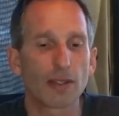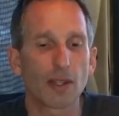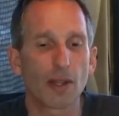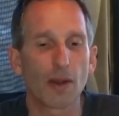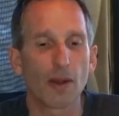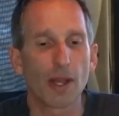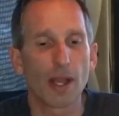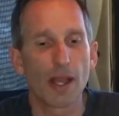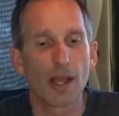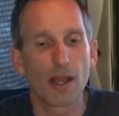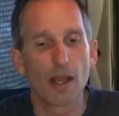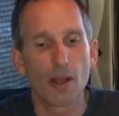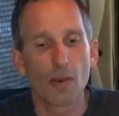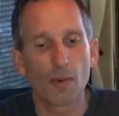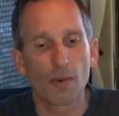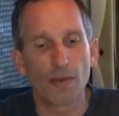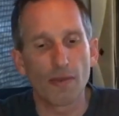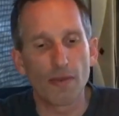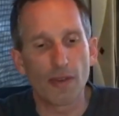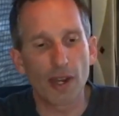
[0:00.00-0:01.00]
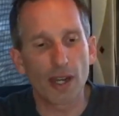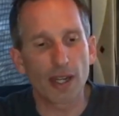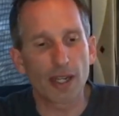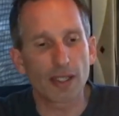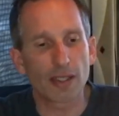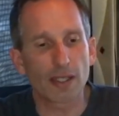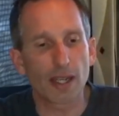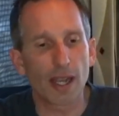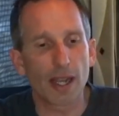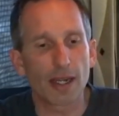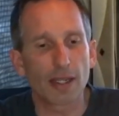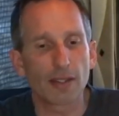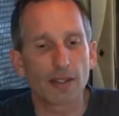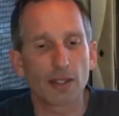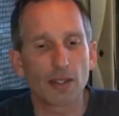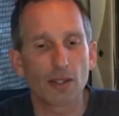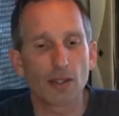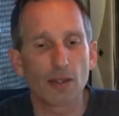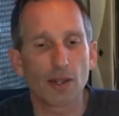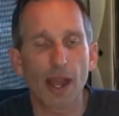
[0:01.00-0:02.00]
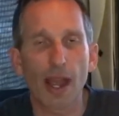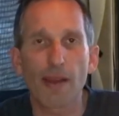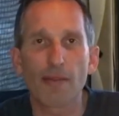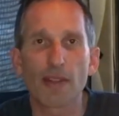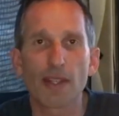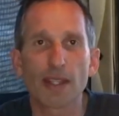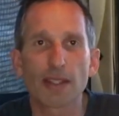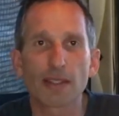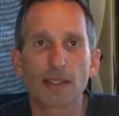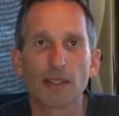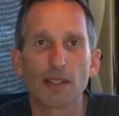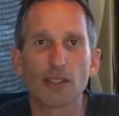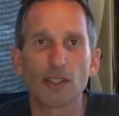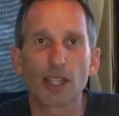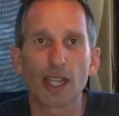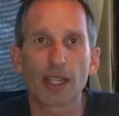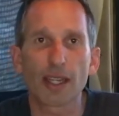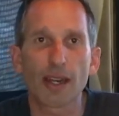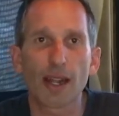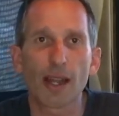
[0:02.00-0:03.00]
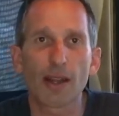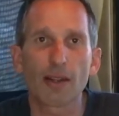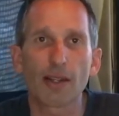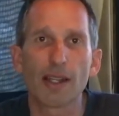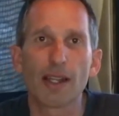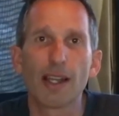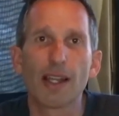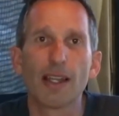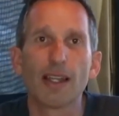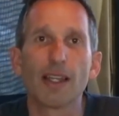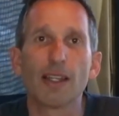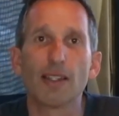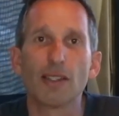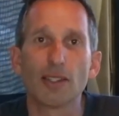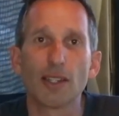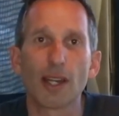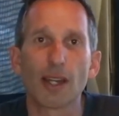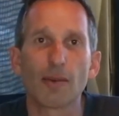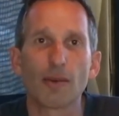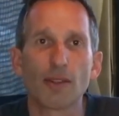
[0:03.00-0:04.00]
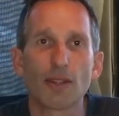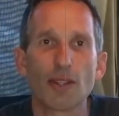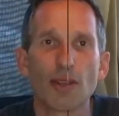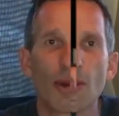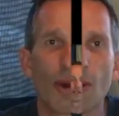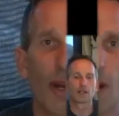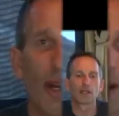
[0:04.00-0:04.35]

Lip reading: So we're very excited to have this and check it out and share it with you